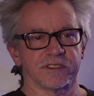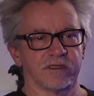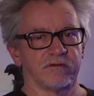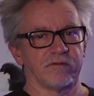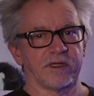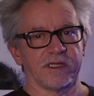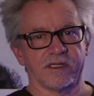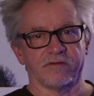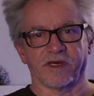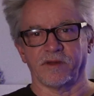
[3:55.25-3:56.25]
and
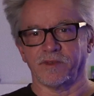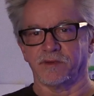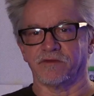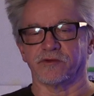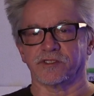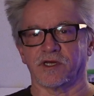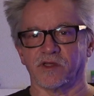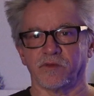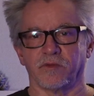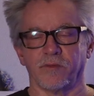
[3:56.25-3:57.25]
invited me to my first
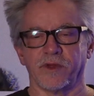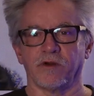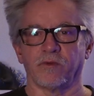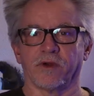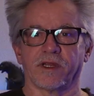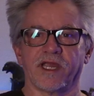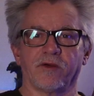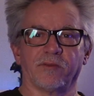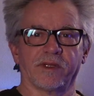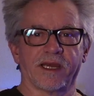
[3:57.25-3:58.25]
Hollywood premiere where
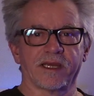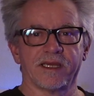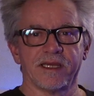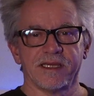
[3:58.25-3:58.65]
Karen Black